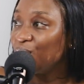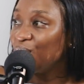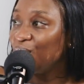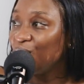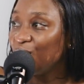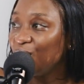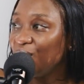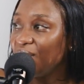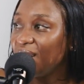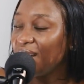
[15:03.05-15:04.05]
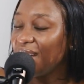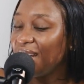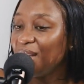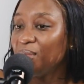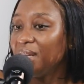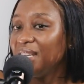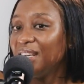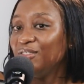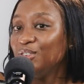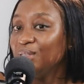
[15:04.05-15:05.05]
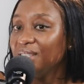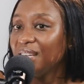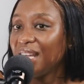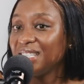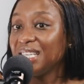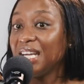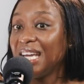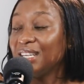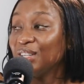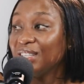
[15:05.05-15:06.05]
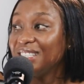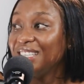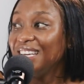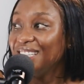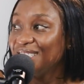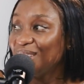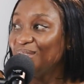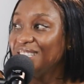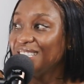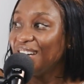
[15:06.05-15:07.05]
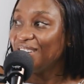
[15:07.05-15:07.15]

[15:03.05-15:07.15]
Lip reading: So, anybody, if you as an adult staying in someone's